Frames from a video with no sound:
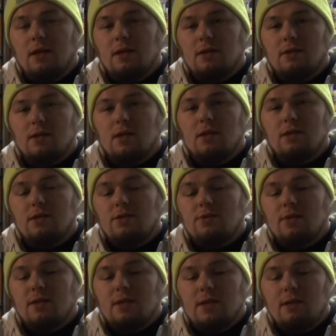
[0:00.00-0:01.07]
And as long as you
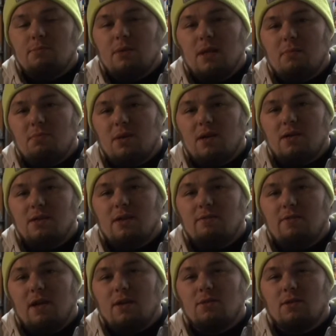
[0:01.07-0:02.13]
can keep that
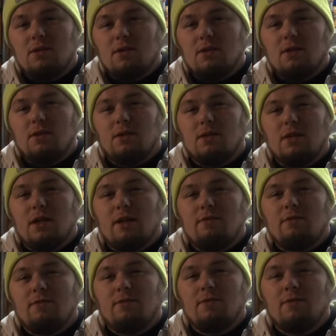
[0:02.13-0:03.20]
positive outlook on your
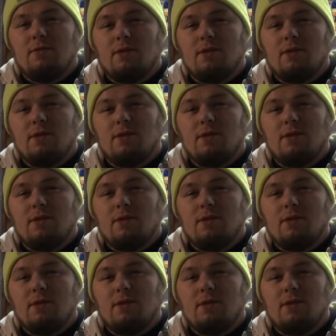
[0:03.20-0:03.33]
life,